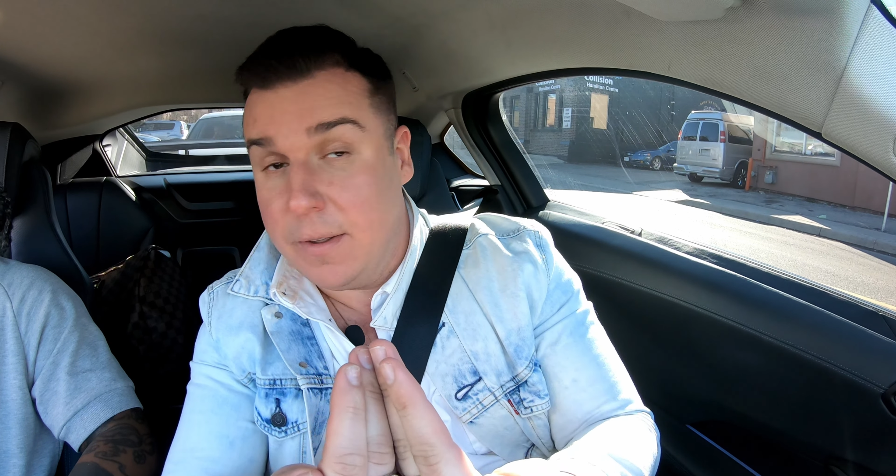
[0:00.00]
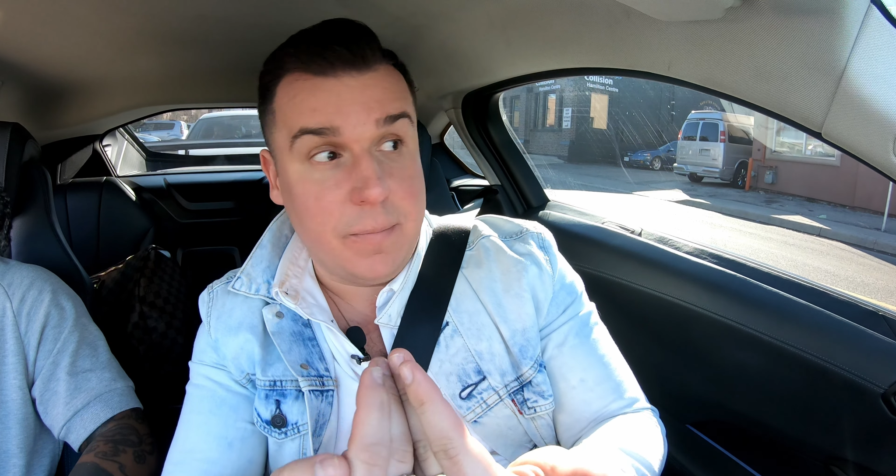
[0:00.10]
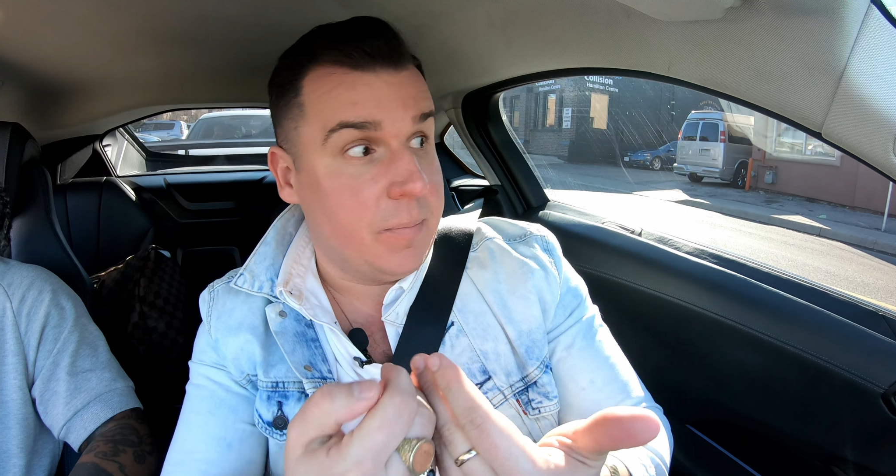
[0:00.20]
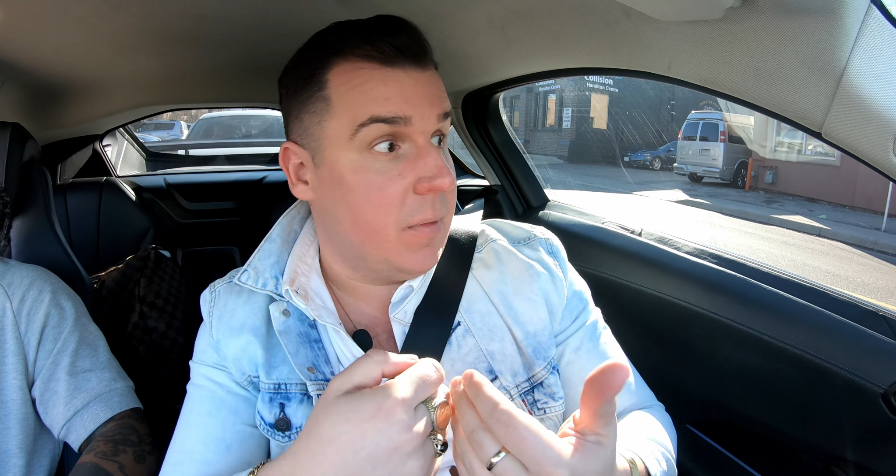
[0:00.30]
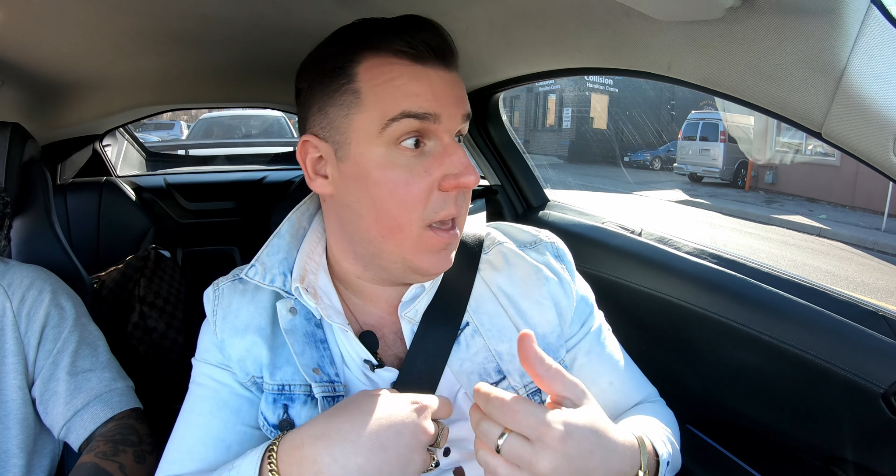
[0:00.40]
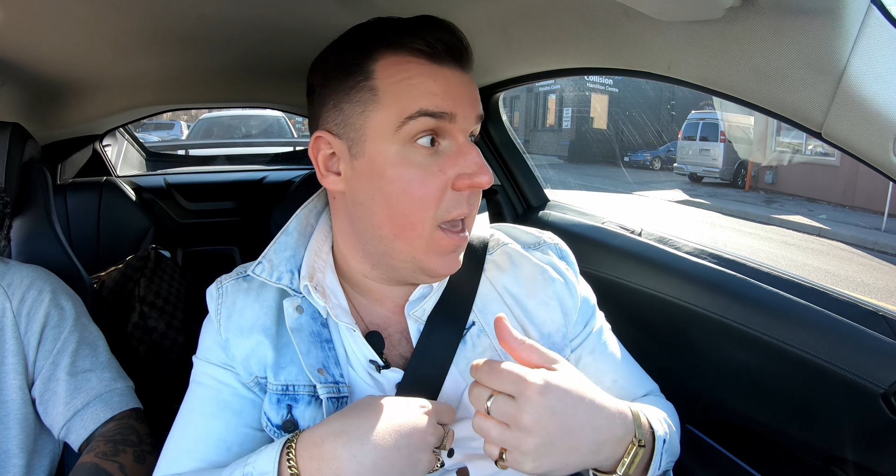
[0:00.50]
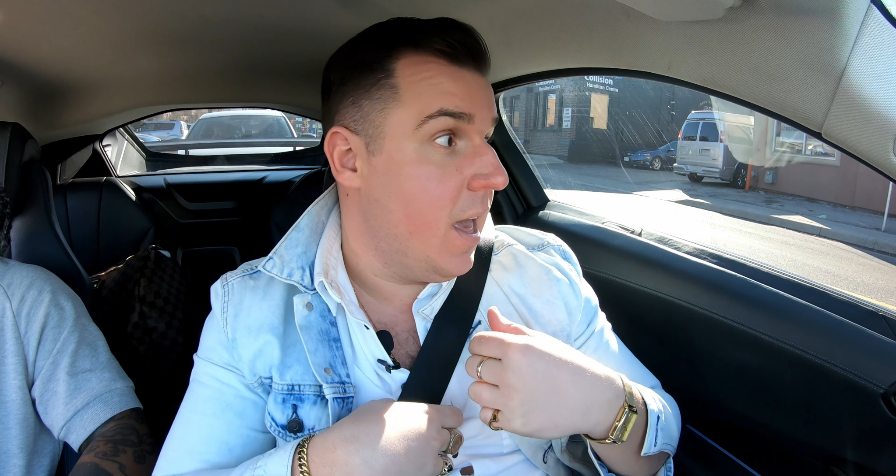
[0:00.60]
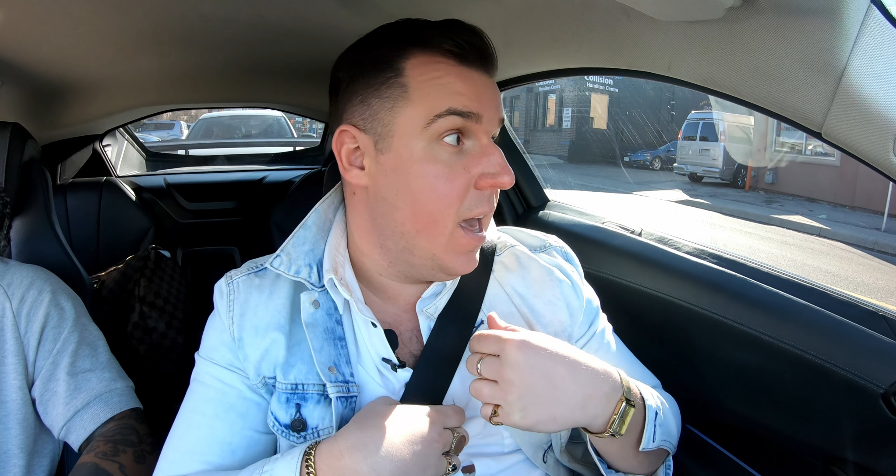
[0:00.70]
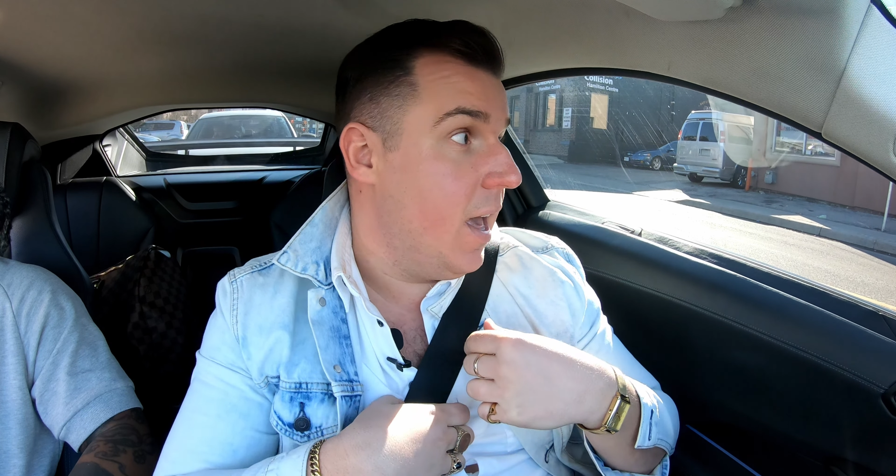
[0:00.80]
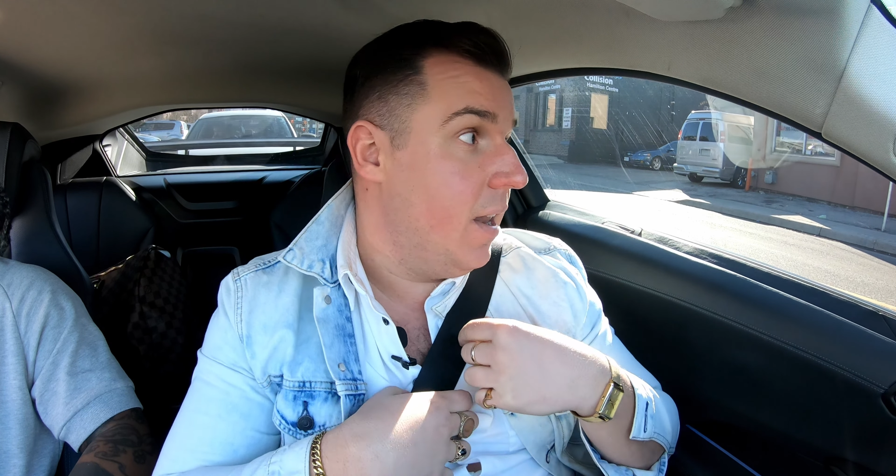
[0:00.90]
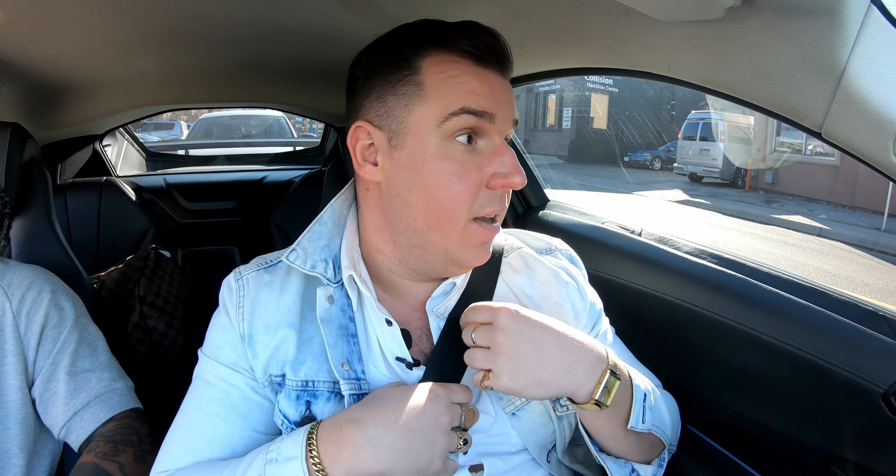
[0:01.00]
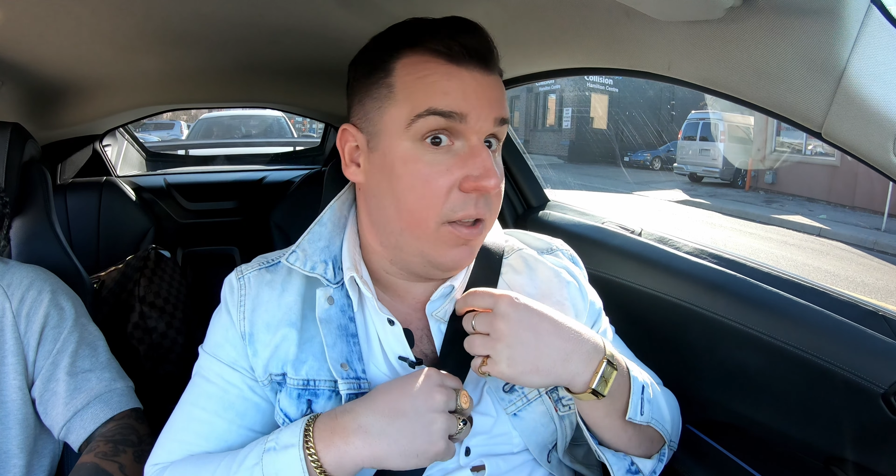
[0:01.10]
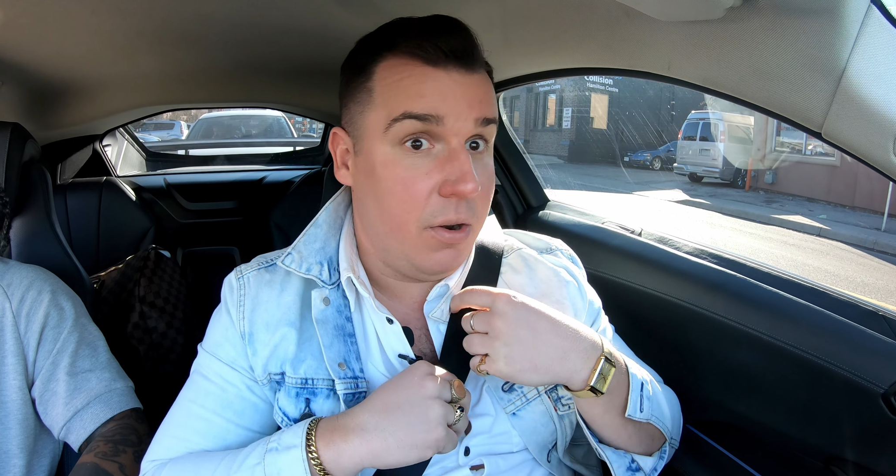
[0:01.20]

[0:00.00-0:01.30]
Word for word: it, yeah. And,